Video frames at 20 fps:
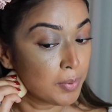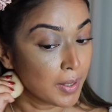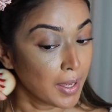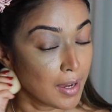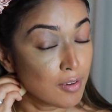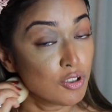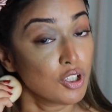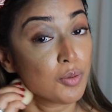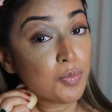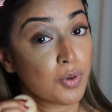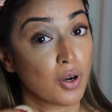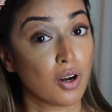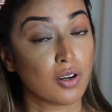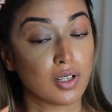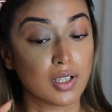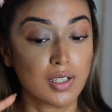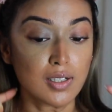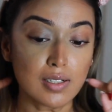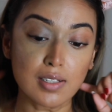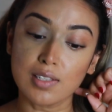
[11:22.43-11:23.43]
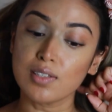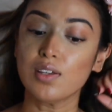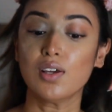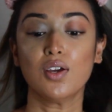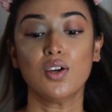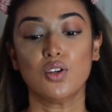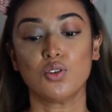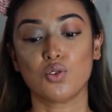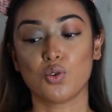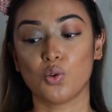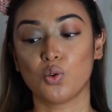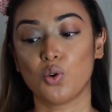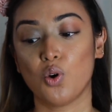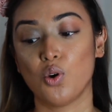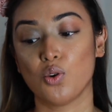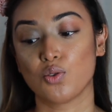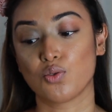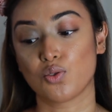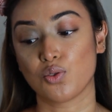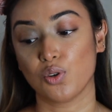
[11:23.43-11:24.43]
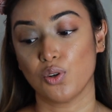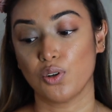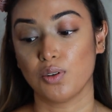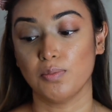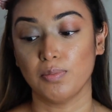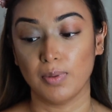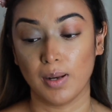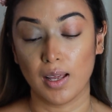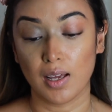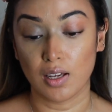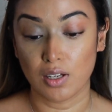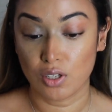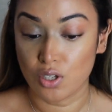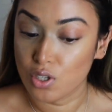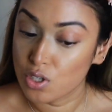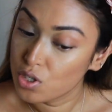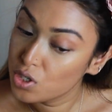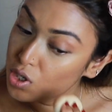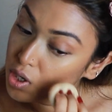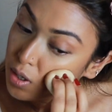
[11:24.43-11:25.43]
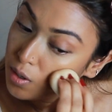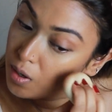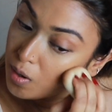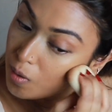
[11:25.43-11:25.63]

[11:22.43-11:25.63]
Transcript: powder products to contour, blush,